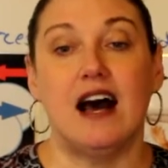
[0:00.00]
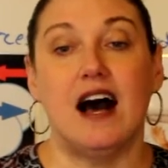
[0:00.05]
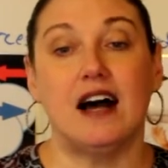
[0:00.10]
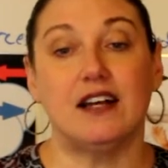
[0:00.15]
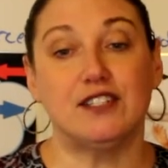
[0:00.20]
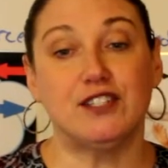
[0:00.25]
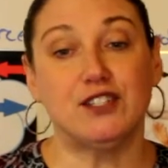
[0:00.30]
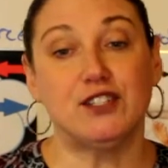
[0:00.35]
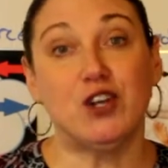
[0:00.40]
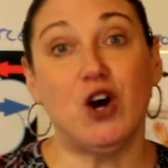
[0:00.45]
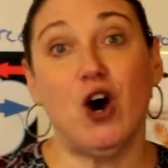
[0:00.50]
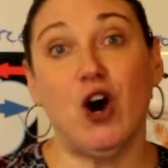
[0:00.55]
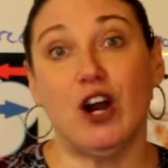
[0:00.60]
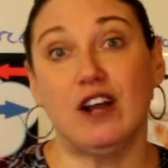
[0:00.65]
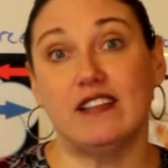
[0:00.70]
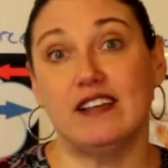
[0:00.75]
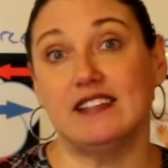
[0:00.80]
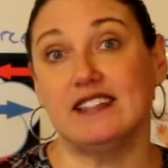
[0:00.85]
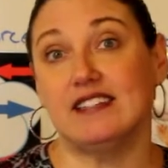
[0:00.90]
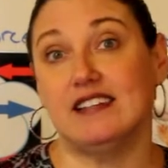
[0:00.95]
a
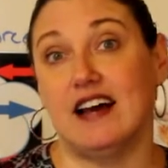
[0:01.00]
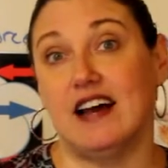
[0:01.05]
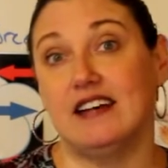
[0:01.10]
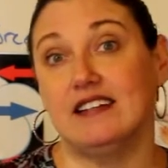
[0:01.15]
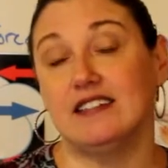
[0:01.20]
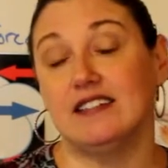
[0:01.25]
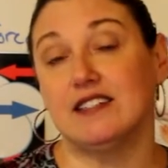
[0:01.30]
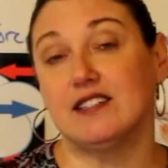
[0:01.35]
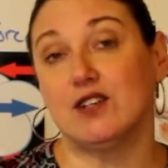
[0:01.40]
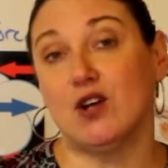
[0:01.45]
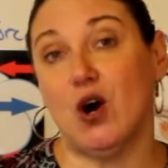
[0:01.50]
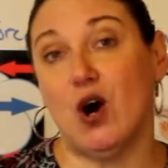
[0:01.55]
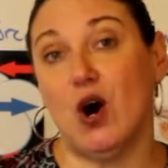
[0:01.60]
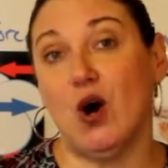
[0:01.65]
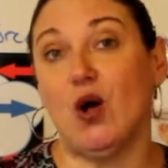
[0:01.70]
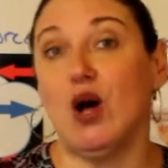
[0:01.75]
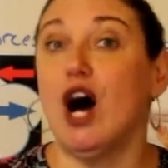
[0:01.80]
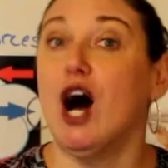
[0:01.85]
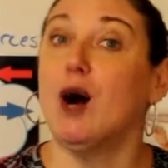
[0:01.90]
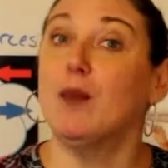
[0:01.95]
star that scientists
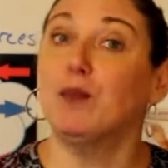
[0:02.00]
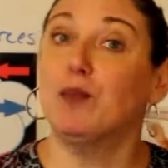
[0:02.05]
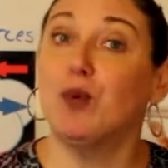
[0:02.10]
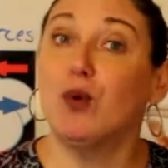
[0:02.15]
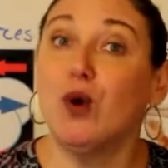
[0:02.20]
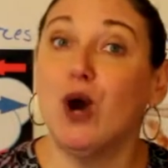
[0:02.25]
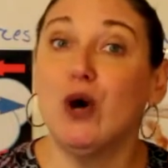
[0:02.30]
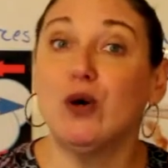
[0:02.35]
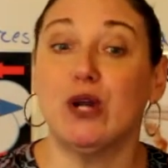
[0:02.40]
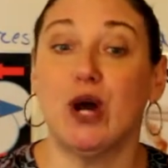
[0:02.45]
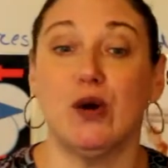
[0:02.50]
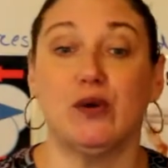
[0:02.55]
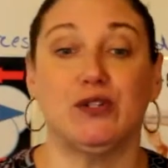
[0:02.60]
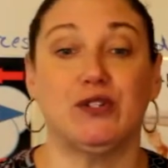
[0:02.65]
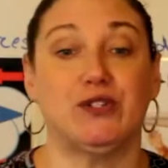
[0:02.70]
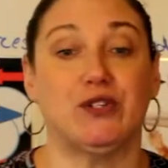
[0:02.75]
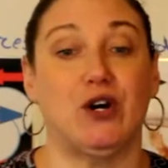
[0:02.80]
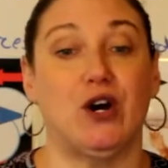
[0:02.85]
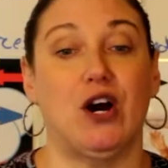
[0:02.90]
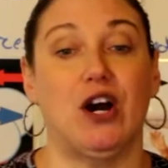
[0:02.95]
call a
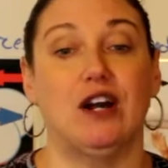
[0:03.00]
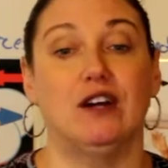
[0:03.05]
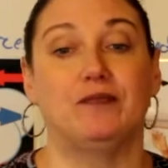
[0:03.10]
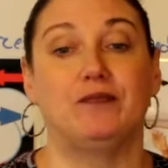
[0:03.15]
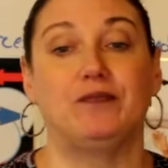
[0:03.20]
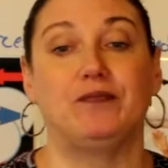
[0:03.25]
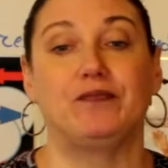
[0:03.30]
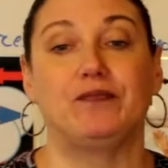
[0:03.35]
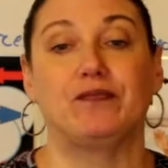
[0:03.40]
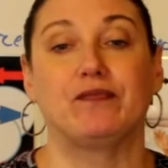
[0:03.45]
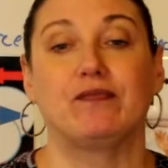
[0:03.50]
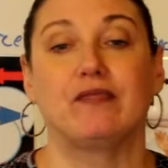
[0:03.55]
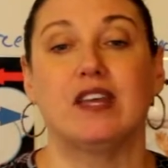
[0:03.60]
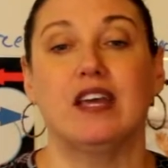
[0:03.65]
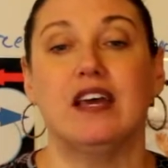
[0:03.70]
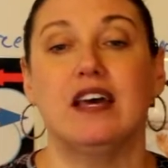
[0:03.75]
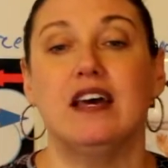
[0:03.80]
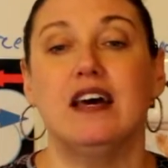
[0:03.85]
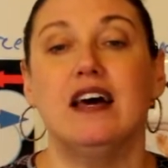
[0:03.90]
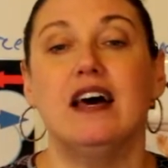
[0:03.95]
protostar.
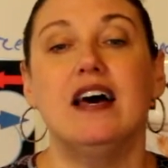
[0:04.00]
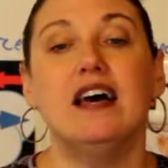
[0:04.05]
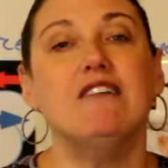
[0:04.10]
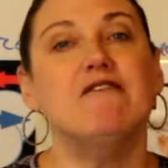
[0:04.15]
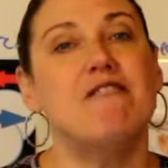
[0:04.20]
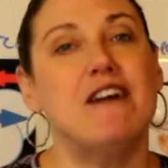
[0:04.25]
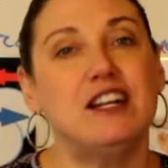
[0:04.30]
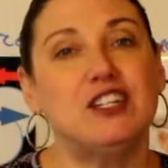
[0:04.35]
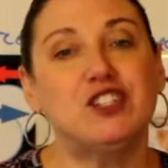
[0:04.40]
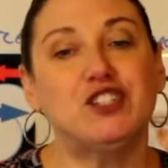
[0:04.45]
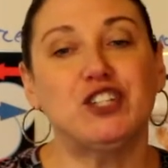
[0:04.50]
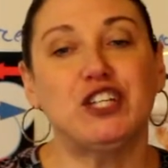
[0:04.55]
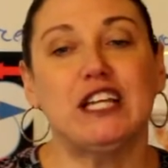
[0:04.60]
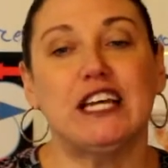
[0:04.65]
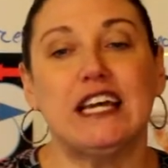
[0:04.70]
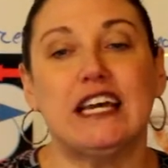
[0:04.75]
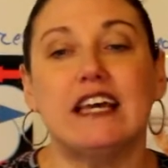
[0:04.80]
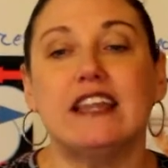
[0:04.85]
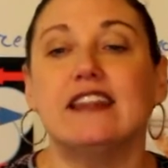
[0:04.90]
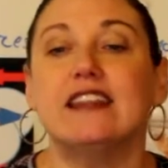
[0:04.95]

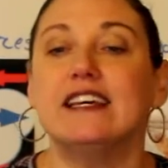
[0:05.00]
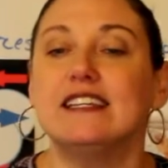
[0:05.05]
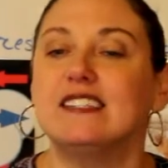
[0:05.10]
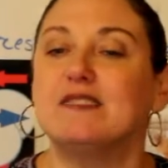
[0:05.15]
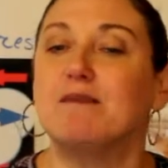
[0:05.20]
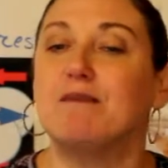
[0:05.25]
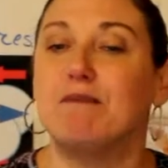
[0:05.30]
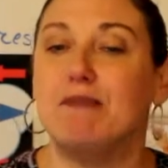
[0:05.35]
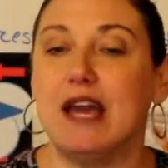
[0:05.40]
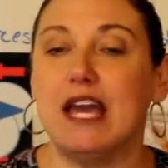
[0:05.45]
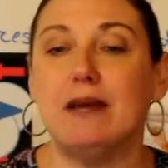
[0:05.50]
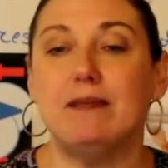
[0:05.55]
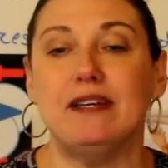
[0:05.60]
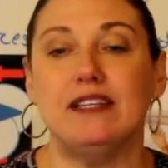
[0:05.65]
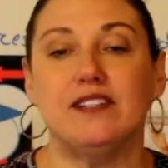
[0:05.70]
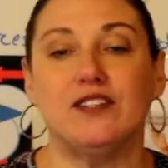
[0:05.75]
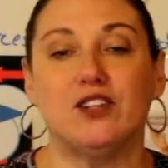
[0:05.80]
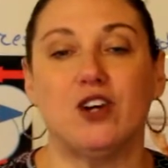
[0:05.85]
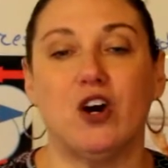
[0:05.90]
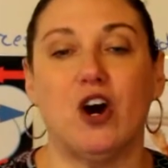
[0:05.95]
Eventually, this baby
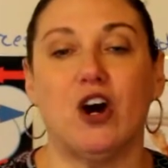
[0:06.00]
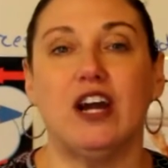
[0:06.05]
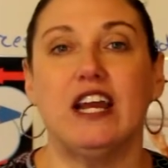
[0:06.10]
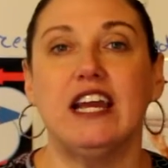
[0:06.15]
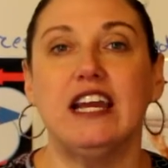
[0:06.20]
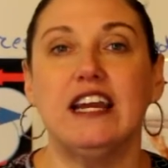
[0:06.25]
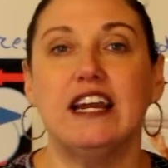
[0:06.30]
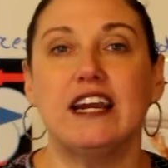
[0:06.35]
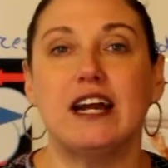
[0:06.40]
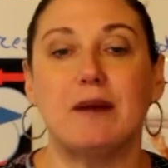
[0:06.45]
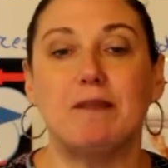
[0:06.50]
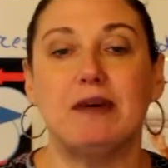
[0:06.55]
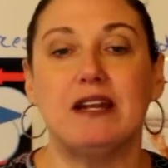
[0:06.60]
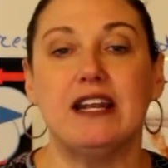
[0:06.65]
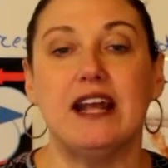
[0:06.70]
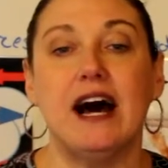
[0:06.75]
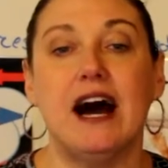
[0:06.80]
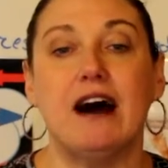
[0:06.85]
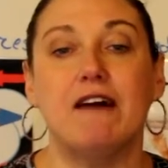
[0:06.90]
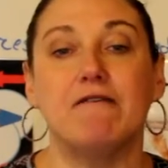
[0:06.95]
star heated up
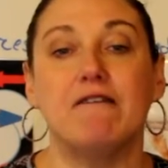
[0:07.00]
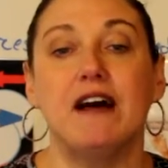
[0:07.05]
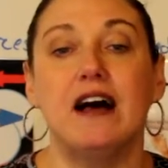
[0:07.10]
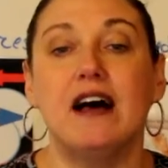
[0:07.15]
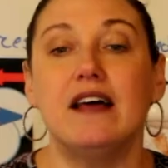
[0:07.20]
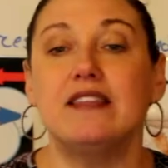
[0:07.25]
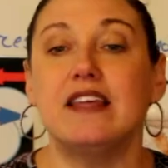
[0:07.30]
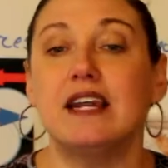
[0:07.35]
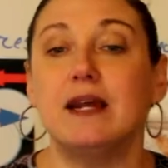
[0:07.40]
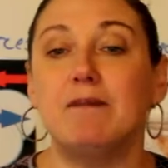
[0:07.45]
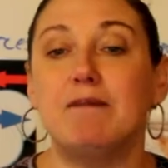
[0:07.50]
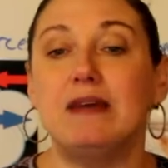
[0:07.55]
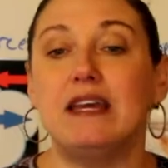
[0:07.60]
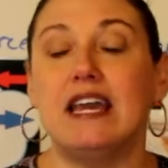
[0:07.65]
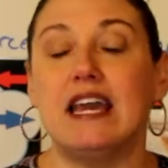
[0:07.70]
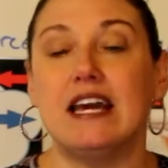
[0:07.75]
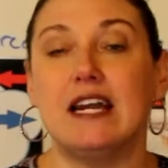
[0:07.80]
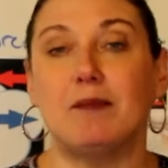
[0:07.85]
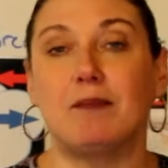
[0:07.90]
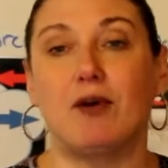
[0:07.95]
enough that it
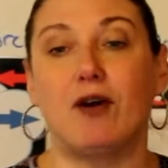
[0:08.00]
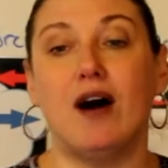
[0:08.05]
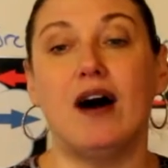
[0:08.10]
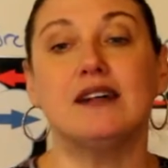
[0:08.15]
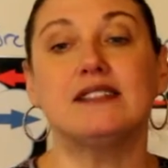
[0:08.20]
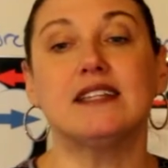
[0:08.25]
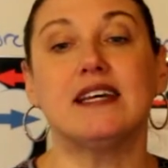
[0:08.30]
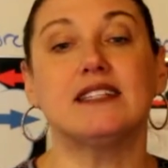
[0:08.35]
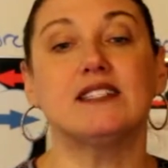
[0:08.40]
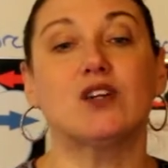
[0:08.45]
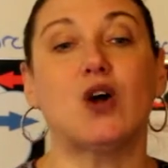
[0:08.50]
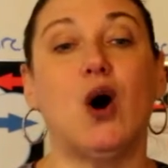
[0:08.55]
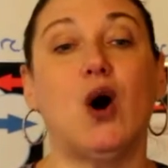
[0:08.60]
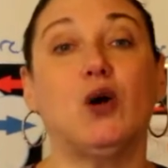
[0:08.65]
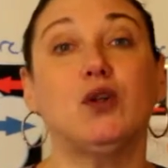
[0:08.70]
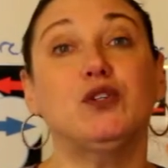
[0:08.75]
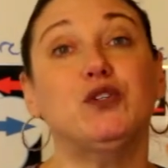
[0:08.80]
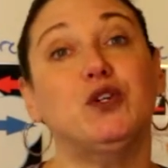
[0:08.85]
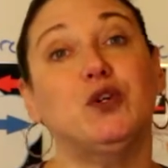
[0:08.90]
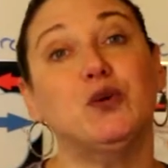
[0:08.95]
began a process
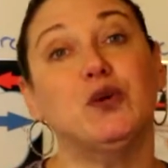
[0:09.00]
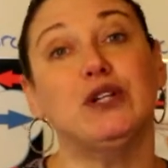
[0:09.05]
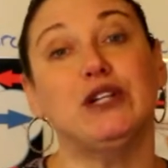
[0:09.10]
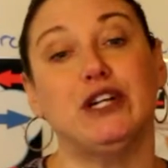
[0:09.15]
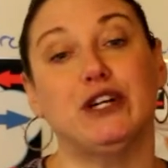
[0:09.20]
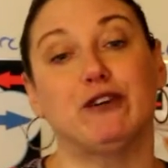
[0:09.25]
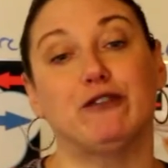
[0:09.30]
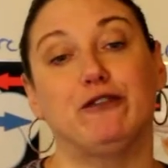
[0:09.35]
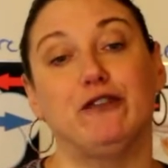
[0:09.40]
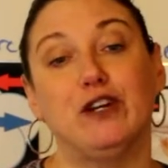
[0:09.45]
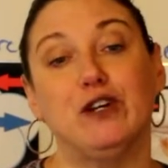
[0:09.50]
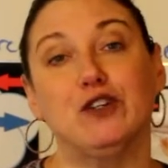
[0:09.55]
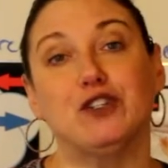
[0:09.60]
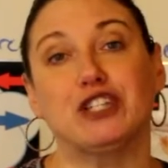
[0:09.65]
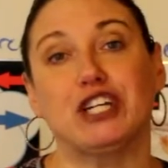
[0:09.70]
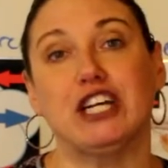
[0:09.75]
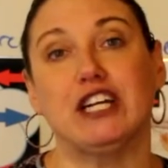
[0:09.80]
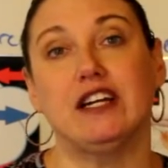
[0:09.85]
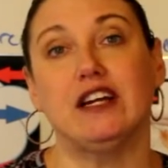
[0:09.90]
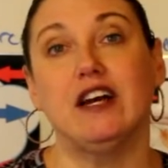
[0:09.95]
called nuclear
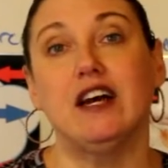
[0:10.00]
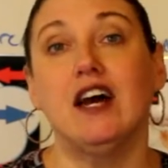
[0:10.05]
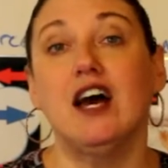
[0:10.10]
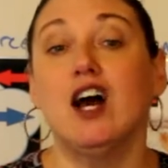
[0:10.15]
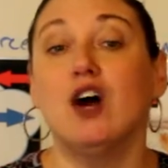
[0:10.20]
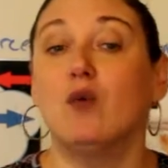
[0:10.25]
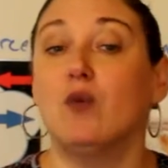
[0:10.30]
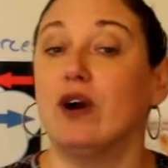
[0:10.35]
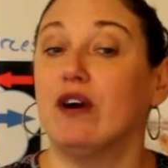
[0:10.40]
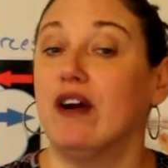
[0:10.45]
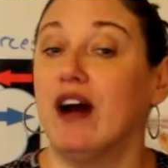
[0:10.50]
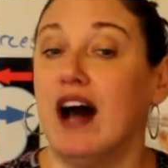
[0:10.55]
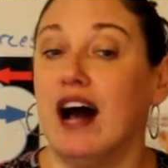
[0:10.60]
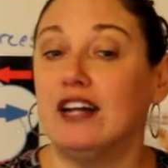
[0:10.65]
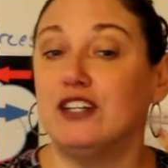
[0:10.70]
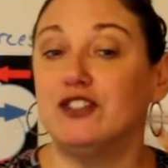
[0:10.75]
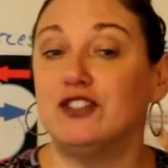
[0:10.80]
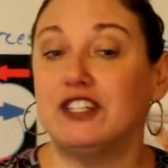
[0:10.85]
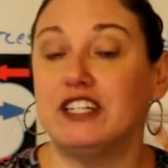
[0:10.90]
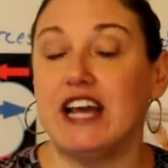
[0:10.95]
fusion, where
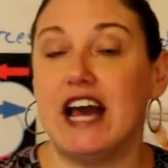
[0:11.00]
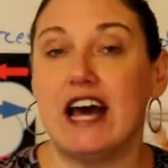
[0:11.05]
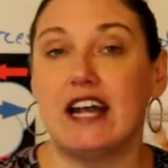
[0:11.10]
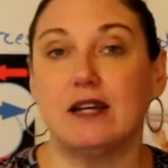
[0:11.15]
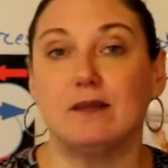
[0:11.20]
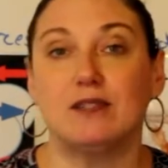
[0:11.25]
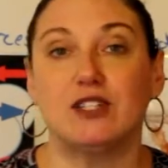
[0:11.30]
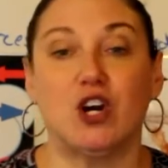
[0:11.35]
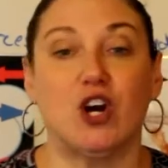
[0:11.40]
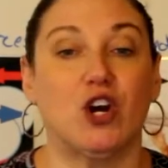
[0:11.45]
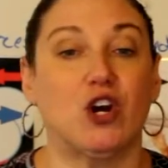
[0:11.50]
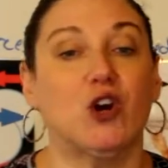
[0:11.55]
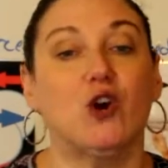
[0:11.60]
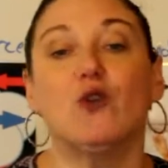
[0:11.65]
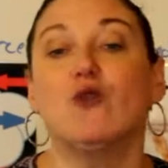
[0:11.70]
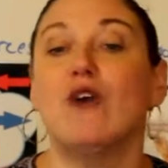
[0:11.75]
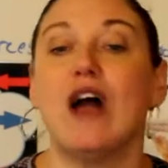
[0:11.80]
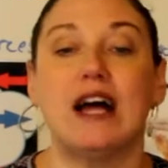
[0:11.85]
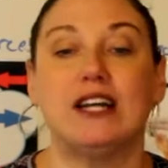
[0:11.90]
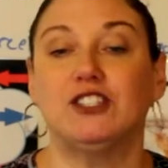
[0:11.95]
hydrogen atoms are
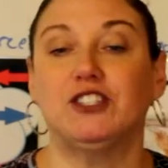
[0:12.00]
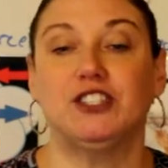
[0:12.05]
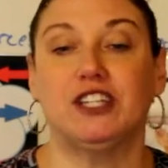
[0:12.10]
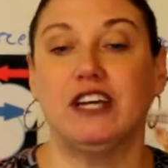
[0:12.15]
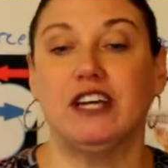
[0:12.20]
crashed